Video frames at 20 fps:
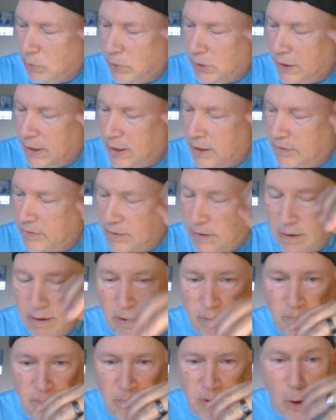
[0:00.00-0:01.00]
really into
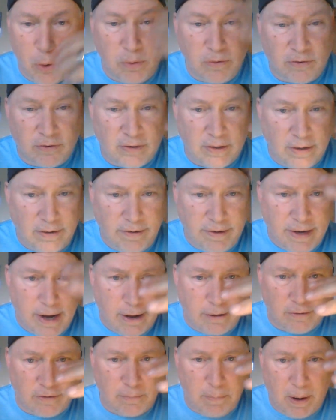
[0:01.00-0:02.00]
oaths and
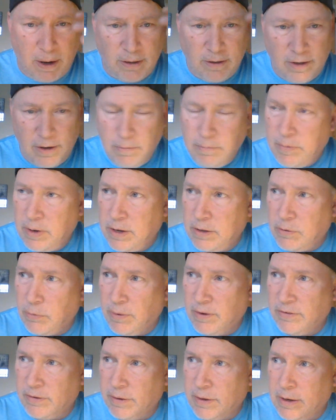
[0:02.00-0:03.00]
debts back then. And the
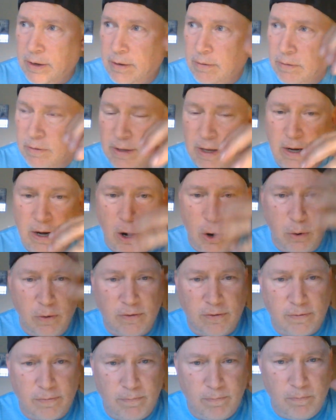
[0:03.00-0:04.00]
reason that
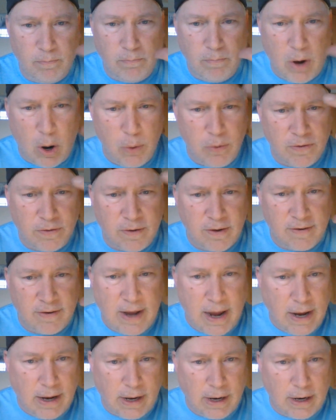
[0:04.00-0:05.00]

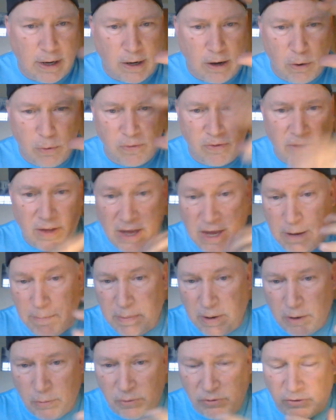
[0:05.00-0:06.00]
oath-taking and
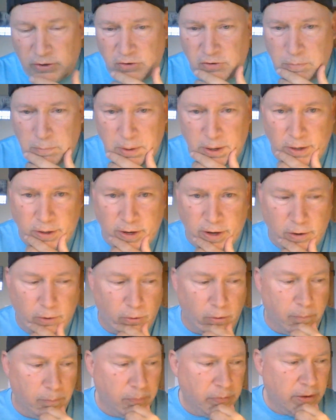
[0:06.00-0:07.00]
oath-keeping was such a big
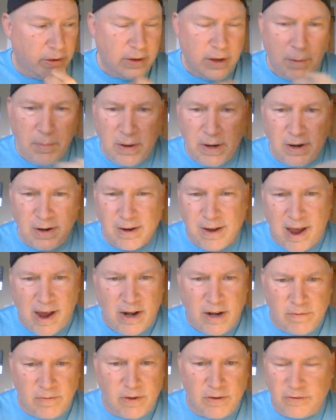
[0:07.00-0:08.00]
deal, I mean, it
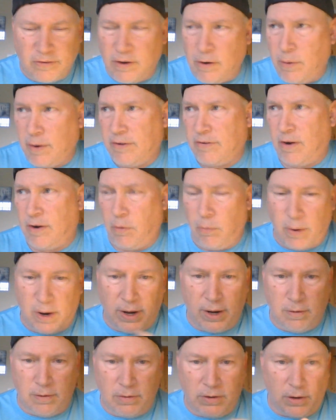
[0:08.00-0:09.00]
kind of is to us in a
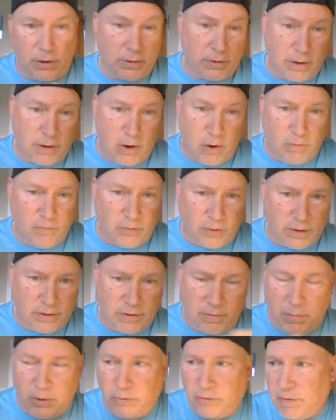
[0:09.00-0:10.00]
way, like hopefully
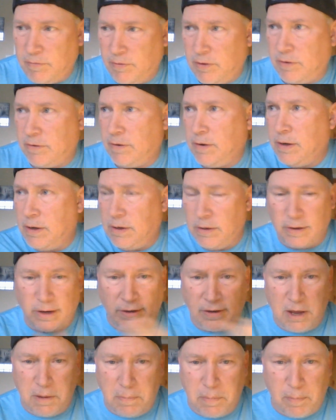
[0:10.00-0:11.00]
to most of us, you like
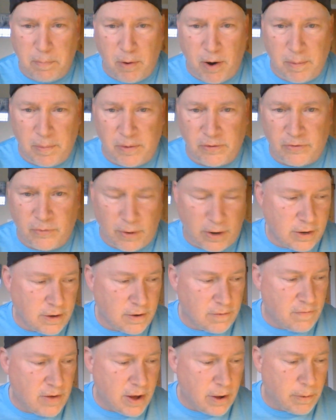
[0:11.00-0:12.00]
to keep a promise, right,
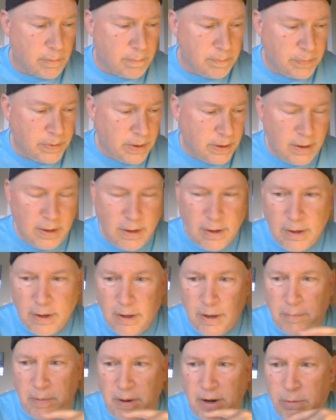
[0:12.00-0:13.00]
and a vow.
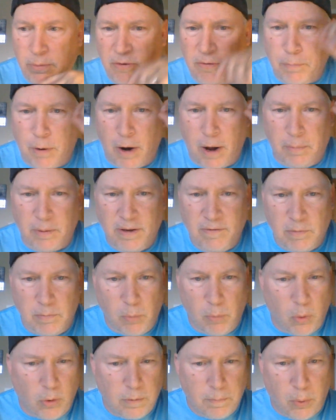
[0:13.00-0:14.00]
But it was probably even
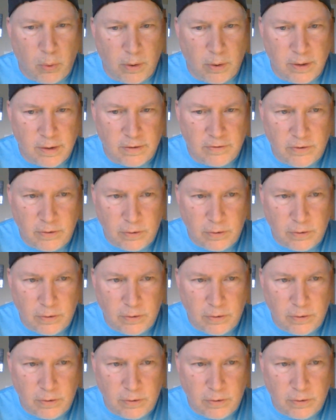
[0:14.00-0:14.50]
more important